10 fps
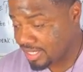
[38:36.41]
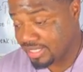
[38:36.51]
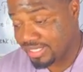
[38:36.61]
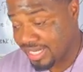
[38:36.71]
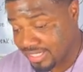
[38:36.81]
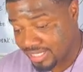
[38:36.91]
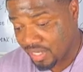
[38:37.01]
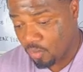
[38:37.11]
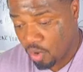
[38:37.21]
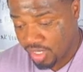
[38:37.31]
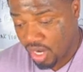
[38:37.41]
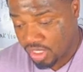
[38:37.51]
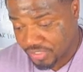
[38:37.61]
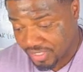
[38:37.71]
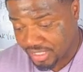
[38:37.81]
distant
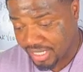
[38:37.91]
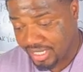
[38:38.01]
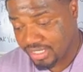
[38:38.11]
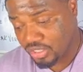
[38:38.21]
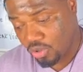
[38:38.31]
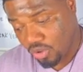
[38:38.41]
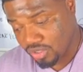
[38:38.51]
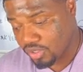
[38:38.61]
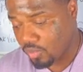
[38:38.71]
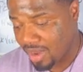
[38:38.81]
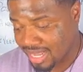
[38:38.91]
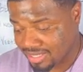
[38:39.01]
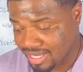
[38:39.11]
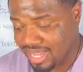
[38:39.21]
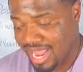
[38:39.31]
100 leagues towards the
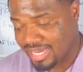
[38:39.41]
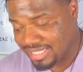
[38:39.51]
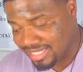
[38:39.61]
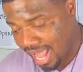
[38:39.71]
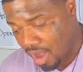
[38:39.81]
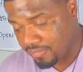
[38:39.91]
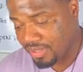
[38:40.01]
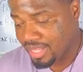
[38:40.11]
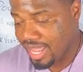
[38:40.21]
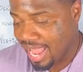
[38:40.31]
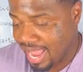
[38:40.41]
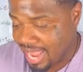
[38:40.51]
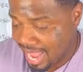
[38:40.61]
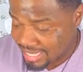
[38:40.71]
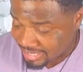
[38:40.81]
west and south,
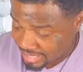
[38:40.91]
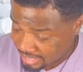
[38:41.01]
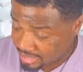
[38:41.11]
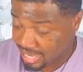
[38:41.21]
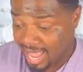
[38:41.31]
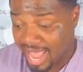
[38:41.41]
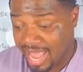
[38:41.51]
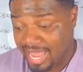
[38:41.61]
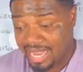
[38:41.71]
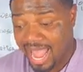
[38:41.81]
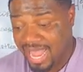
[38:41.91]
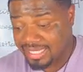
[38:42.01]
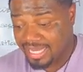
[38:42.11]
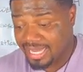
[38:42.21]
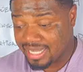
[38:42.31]
as
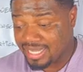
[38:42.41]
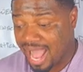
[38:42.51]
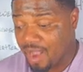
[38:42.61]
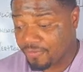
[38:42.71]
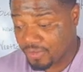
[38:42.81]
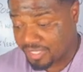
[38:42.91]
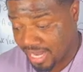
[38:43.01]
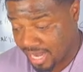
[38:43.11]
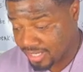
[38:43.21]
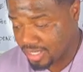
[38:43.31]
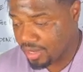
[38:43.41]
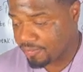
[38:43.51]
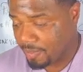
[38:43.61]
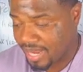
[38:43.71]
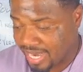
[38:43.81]
is aforesaid,
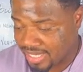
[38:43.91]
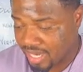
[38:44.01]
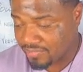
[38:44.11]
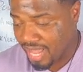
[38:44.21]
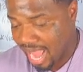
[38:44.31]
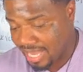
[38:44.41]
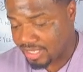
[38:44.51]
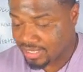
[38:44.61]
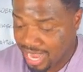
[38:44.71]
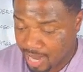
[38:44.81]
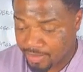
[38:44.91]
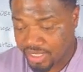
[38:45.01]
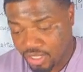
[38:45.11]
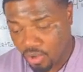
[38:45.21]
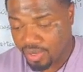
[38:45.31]
from any of the islands
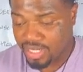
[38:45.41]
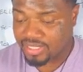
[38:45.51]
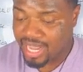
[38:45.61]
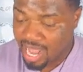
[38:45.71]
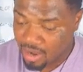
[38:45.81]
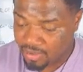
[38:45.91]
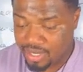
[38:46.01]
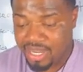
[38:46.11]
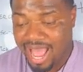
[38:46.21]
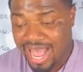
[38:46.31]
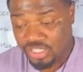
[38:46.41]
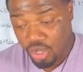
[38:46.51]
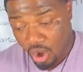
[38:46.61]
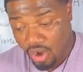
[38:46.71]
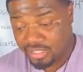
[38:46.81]
commonly known as the
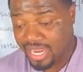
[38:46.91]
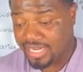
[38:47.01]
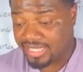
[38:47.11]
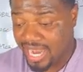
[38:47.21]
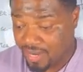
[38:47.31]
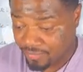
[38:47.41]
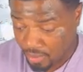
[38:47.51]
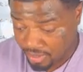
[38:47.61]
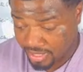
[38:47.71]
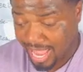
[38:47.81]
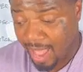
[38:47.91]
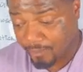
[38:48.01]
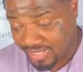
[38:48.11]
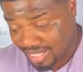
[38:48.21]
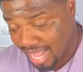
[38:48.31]
Azores and Cape Verde,
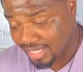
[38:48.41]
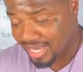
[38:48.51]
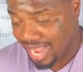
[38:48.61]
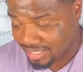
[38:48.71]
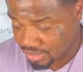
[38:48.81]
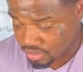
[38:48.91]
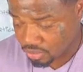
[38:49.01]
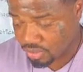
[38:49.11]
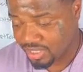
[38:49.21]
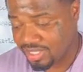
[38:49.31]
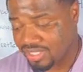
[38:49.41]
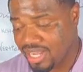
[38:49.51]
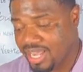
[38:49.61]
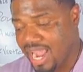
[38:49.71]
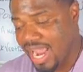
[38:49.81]
apostolic constitutions
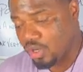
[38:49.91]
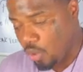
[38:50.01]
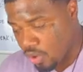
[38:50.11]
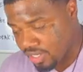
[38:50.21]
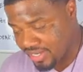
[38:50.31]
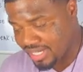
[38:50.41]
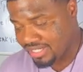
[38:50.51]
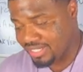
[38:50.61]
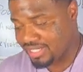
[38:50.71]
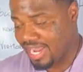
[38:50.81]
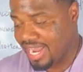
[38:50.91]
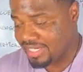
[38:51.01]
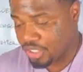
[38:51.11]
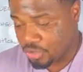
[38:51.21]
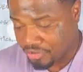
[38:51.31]
and ordinances and
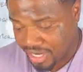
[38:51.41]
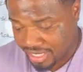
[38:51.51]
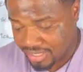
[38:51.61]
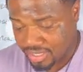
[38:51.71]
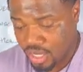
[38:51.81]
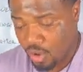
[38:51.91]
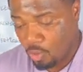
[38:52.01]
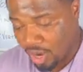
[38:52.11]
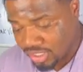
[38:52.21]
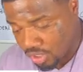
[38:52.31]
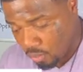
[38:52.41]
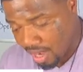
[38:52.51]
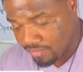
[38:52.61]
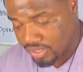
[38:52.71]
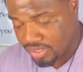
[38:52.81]
decrees
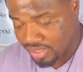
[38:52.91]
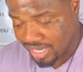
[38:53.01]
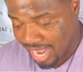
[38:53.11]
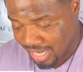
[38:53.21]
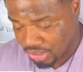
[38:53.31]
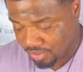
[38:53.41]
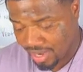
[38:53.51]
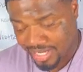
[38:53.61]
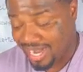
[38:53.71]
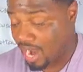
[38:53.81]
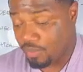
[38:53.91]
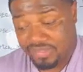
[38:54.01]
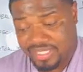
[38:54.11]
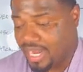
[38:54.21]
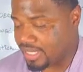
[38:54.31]
whatsoever to the contrary
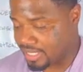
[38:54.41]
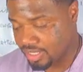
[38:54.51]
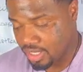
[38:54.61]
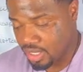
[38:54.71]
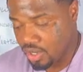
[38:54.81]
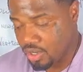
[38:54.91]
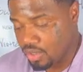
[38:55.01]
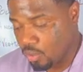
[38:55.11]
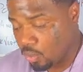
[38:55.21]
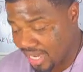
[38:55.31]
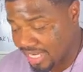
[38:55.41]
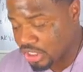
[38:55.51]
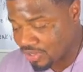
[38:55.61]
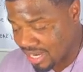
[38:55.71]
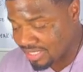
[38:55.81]
notwithstanding. We
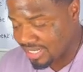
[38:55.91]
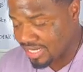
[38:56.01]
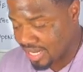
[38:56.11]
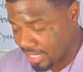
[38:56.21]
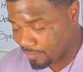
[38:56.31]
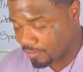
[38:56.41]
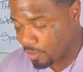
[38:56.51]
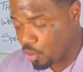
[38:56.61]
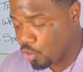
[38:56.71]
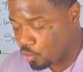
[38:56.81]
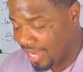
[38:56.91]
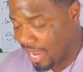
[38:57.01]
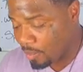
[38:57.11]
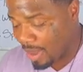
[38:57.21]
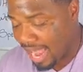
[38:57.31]
trust in him from whom
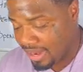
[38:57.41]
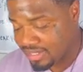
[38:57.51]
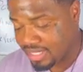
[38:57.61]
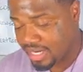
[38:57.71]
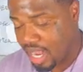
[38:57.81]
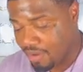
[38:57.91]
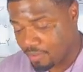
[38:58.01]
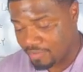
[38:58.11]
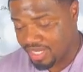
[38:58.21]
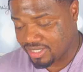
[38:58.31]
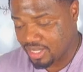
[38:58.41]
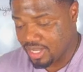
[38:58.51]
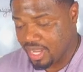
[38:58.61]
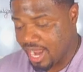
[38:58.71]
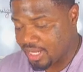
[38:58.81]
empires and governments
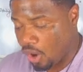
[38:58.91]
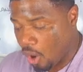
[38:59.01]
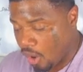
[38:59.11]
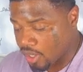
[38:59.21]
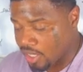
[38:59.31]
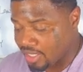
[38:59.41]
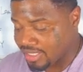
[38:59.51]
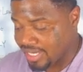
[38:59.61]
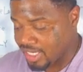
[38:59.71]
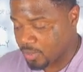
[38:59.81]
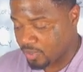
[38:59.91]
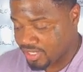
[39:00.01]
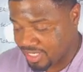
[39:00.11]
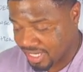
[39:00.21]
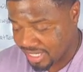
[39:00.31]
and all good things
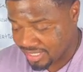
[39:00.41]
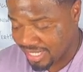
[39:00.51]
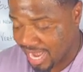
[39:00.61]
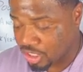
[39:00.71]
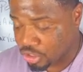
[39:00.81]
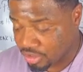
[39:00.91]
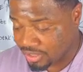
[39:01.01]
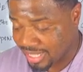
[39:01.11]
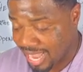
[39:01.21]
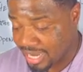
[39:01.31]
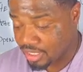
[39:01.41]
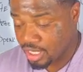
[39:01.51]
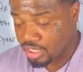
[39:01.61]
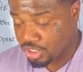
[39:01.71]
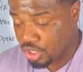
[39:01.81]
proceeds, that
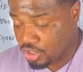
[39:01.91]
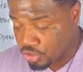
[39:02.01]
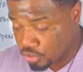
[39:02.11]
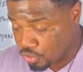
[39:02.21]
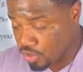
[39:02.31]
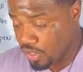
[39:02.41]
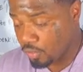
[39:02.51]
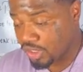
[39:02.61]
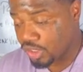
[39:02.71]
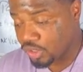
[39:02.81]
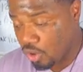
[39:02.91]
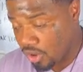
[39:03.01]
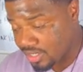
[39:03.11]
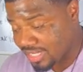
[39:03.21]
should you, with the Lord's